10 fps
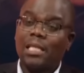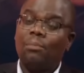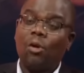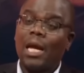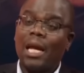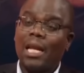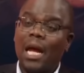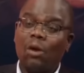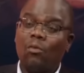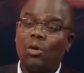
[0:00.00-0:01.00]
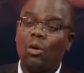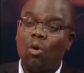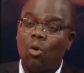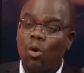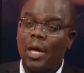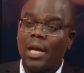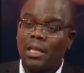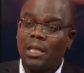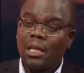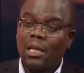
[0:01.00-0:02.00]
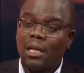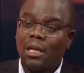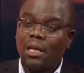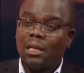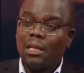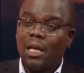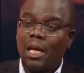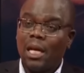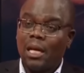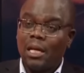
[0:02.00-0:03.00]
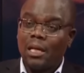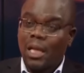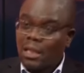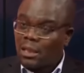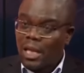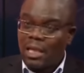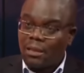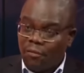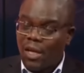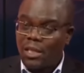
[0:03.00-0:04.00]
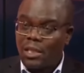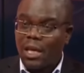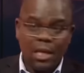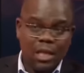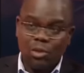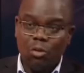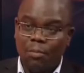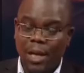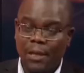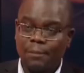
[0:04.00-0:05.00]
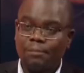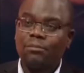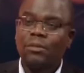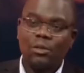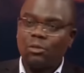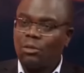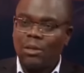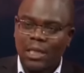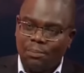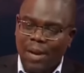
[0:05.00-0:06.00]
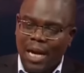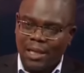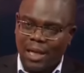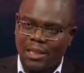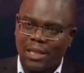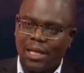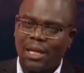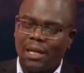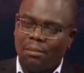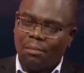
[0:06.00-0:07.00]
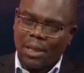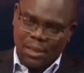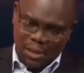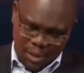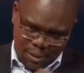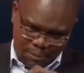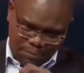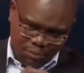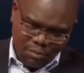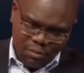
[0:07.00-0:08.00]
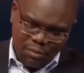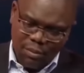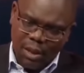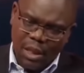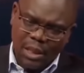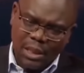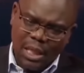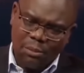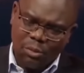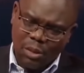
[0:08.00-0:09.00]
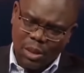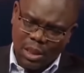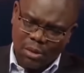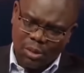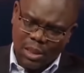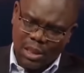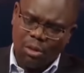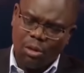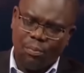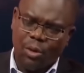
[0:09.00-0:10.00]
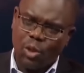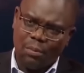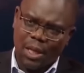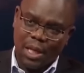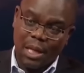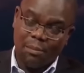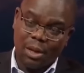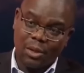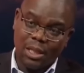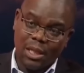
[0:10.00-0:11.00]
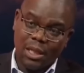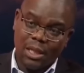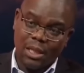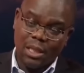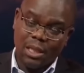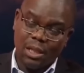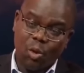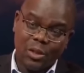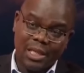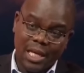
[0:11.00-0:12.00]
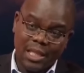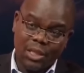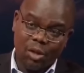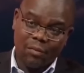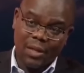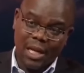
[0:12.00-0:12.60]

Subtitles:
is broken. Now we've got a hollow head that is there. It's a face and no brain. So let's park that. But let's come to the second point you are making about the cordiality of